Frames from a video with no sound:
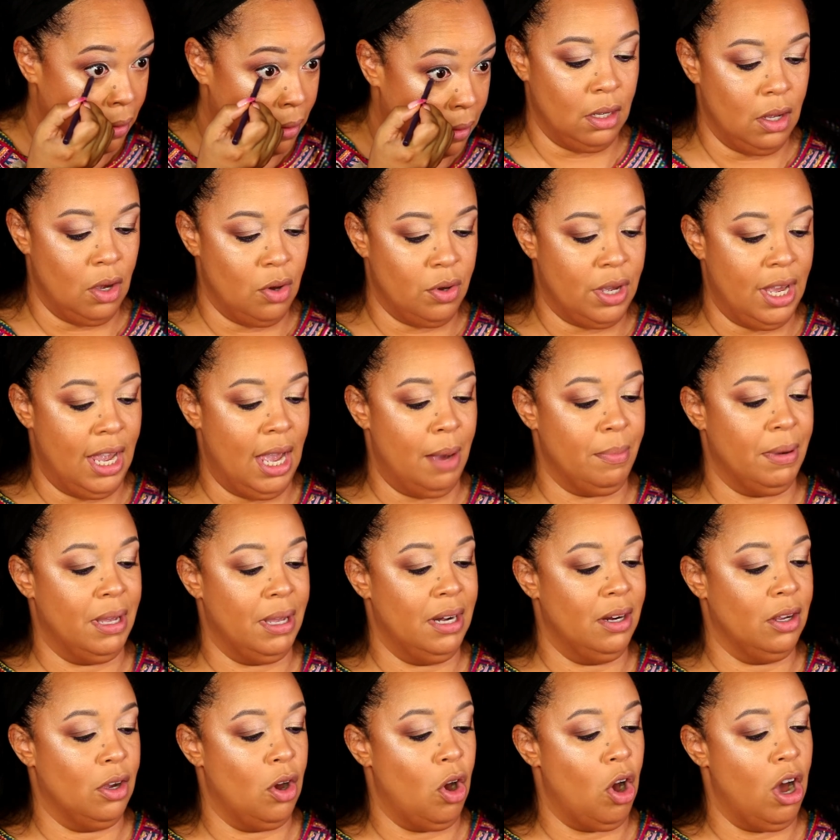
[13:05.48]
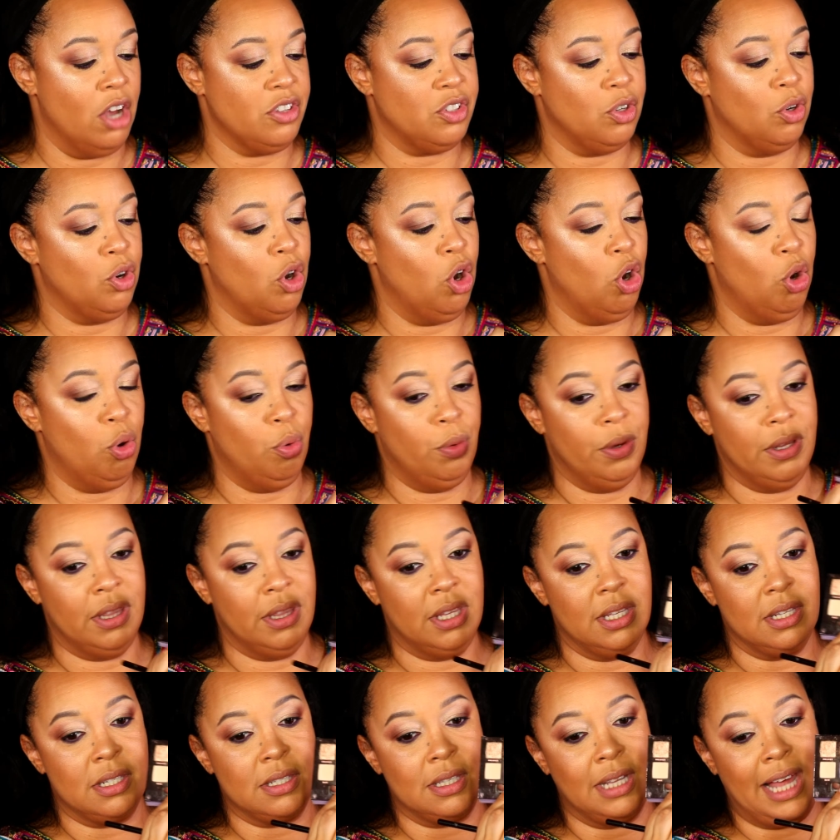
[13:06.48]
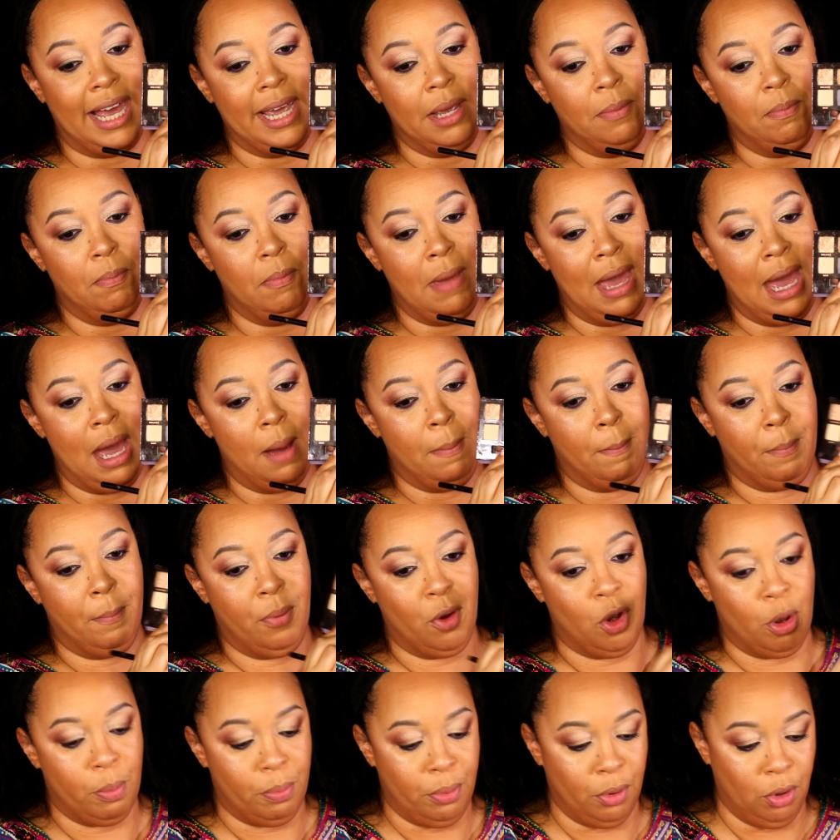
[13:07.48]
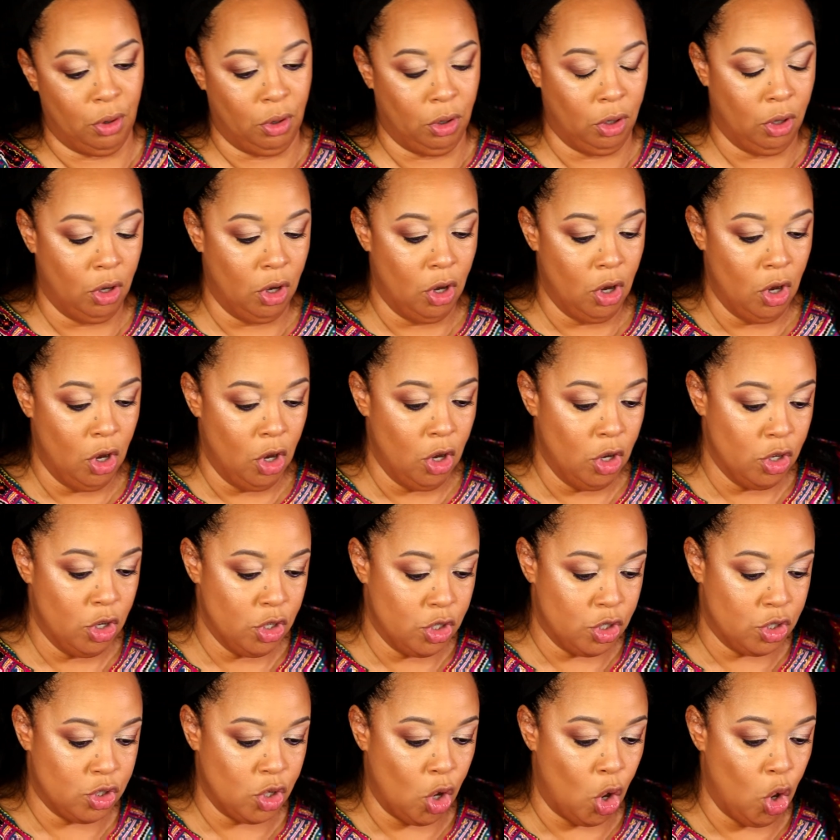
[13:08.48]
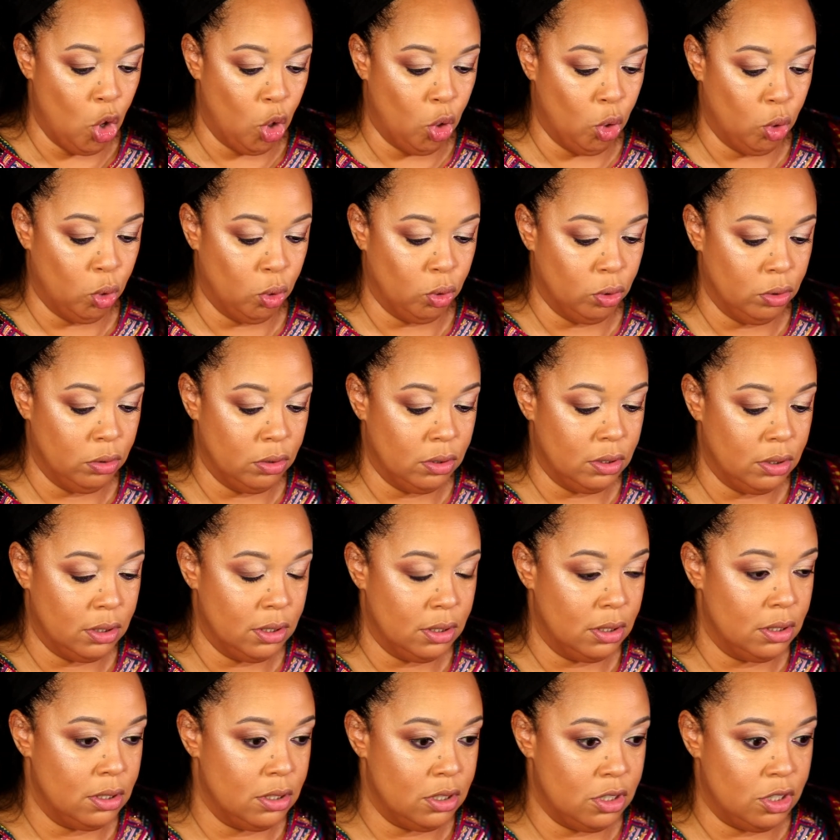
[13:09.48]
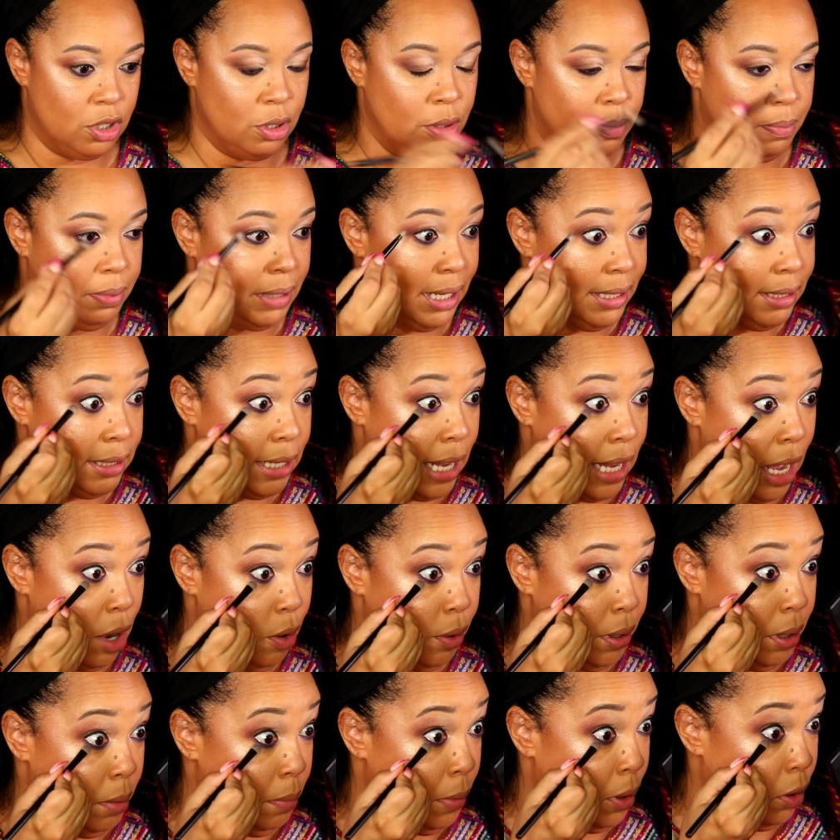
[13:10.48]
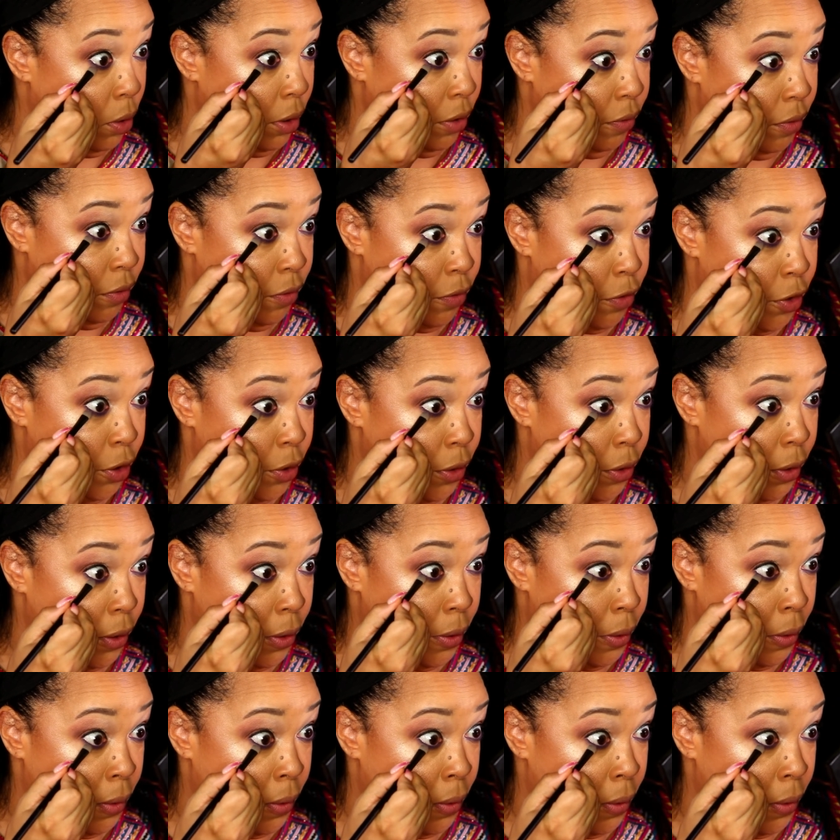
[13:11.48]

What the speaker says: Okay, I'm gonna also go in with this like matte purple Soul to blend it out in the middle even further.